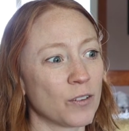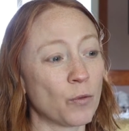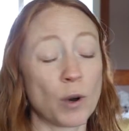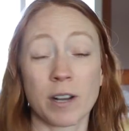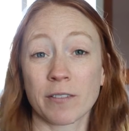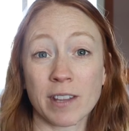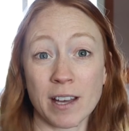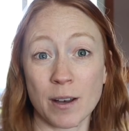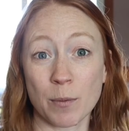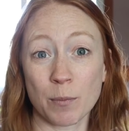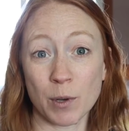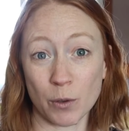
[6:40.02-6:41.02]
One of
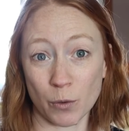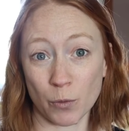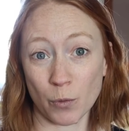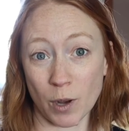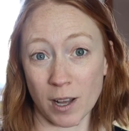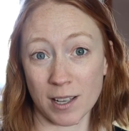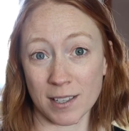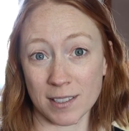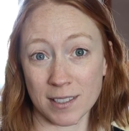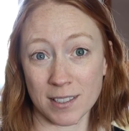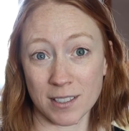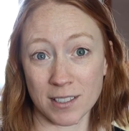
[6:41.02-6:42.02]
them
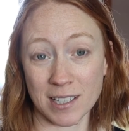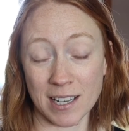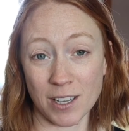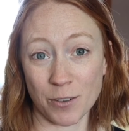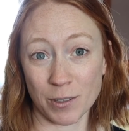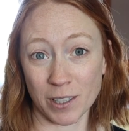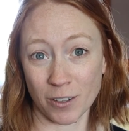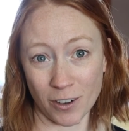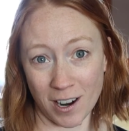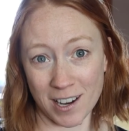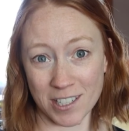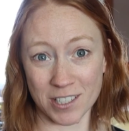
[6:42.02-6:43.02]
was to take you in the
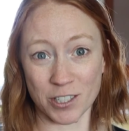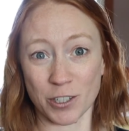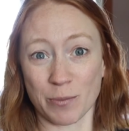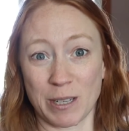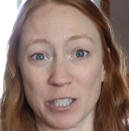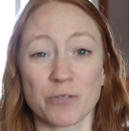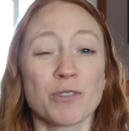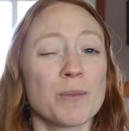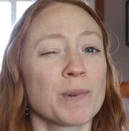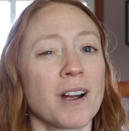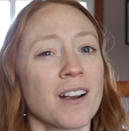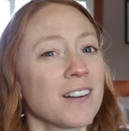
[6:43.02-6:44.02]
garage and show you my
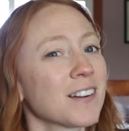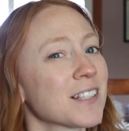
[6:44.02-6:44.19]
drum carter,